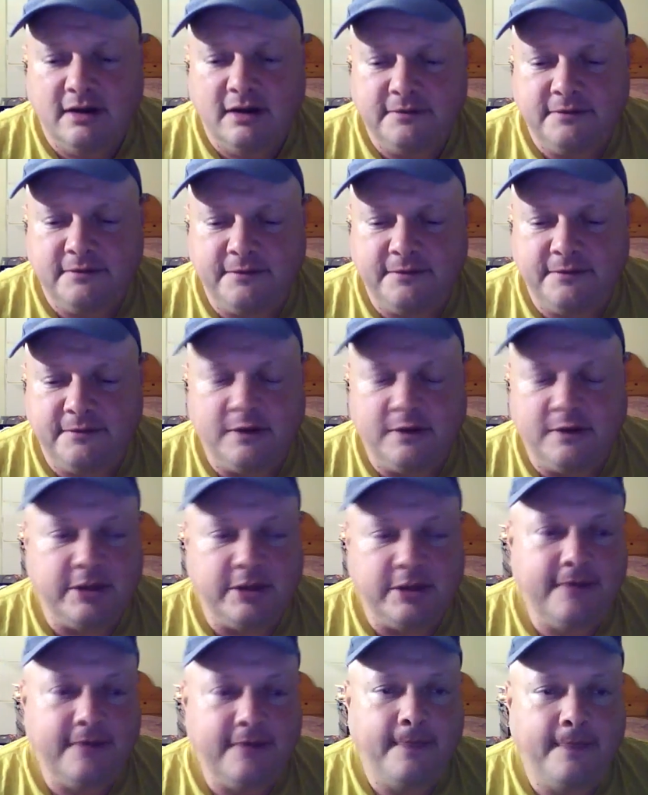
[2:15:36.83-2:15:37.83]

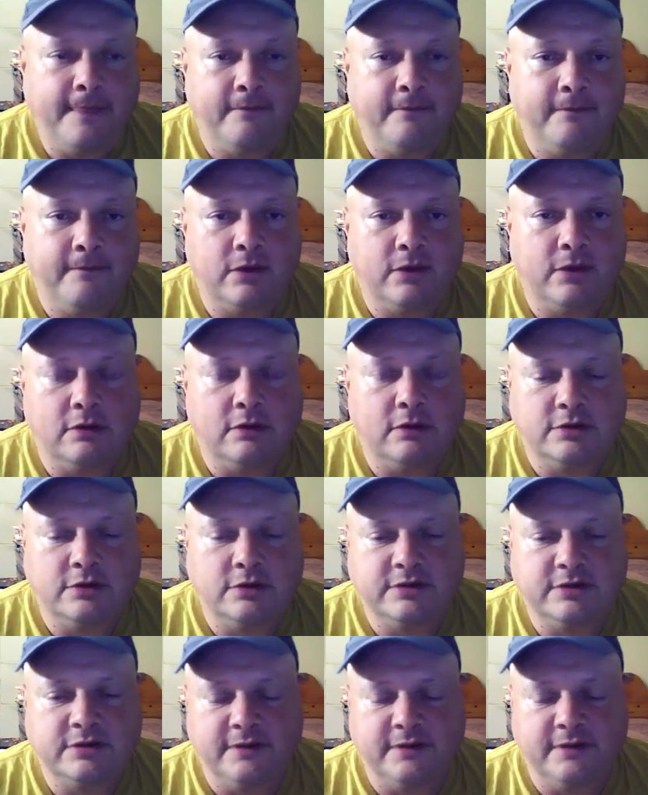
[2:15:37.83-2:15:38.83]
filming. I've got to do
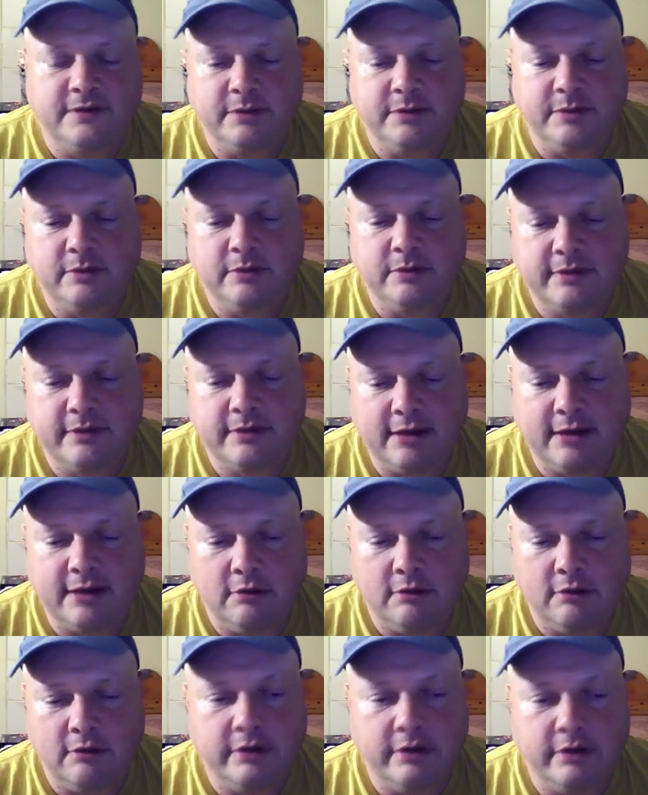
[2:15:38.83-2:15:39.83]
this filming with
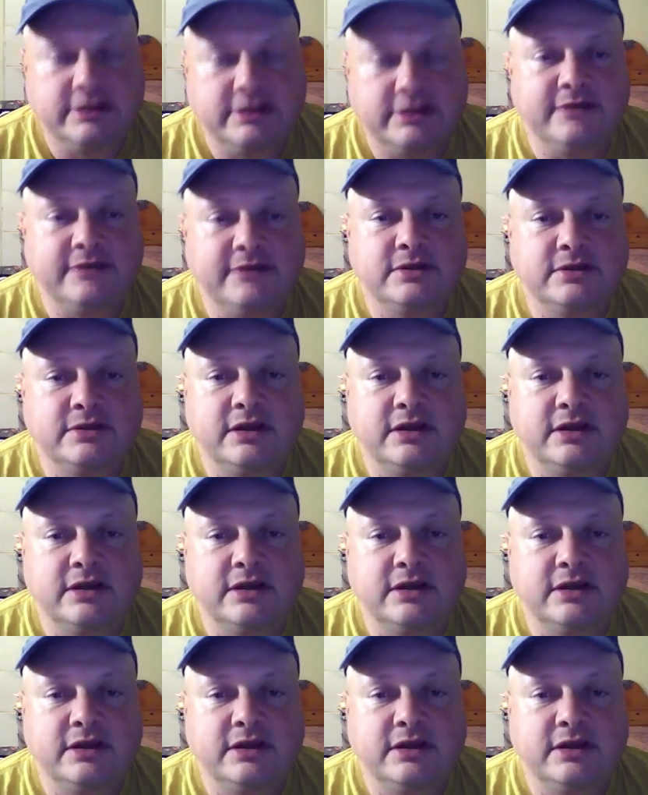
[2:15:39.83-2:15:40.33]
Caroline Stevens,